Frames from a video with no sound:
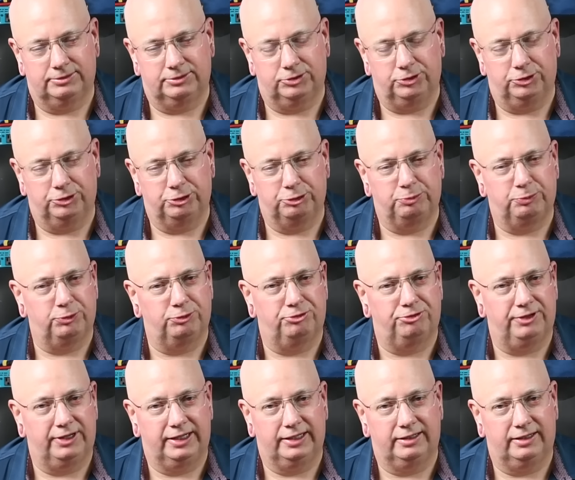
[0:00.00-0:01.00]
turned
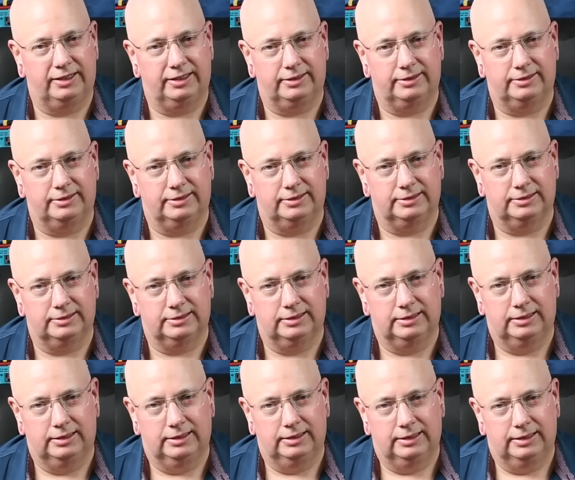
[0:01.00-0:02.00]
profane like this
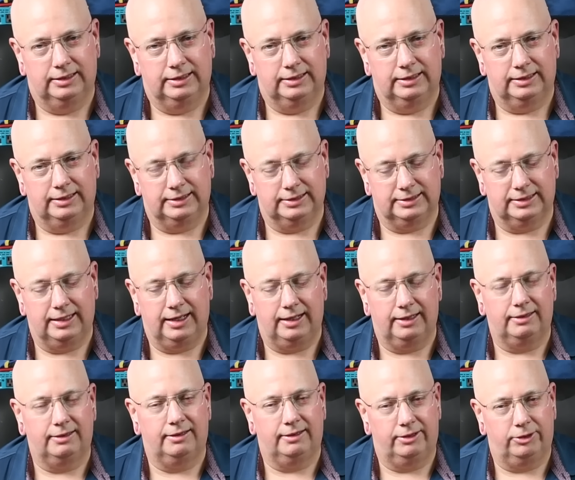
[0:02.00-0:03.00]
is
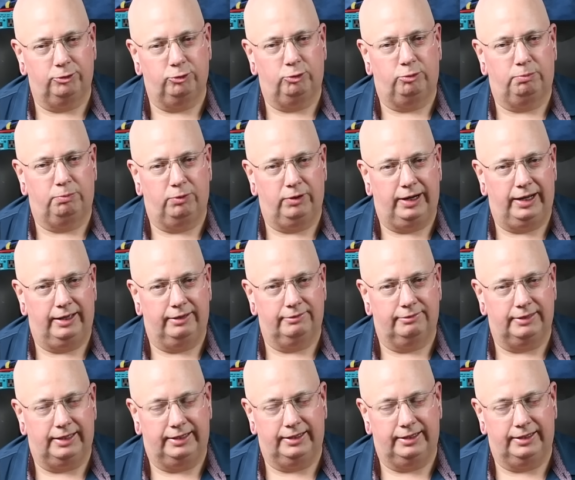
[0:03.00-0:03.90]
not literal breath.